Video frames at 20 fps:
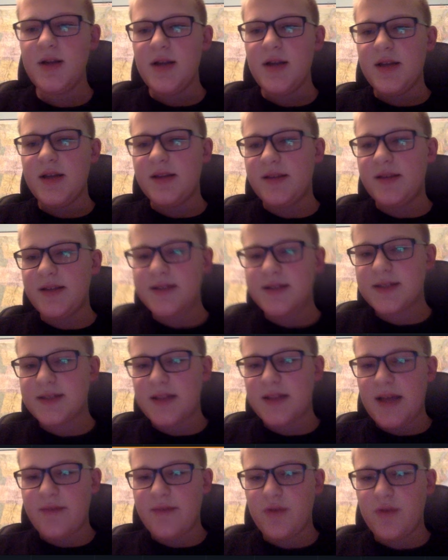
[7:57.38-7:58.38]
this
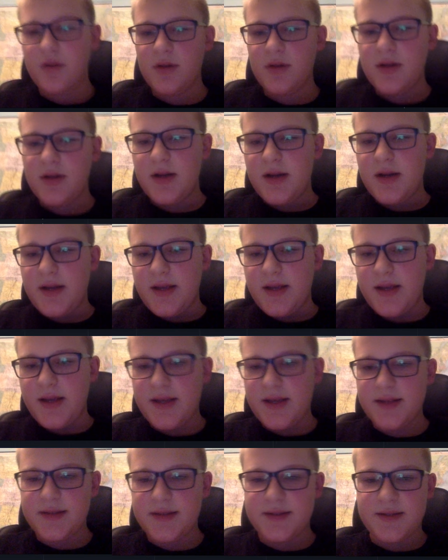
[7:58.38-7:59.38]
level
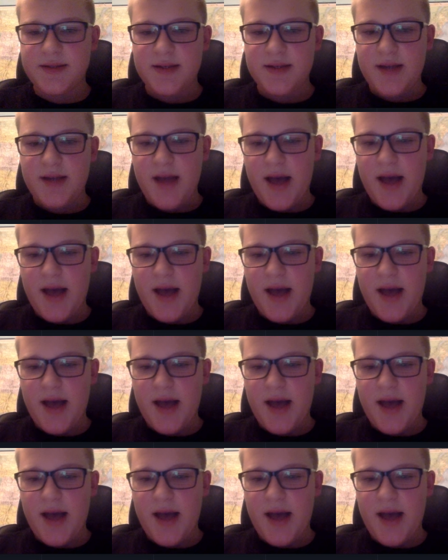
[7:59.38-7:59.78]
is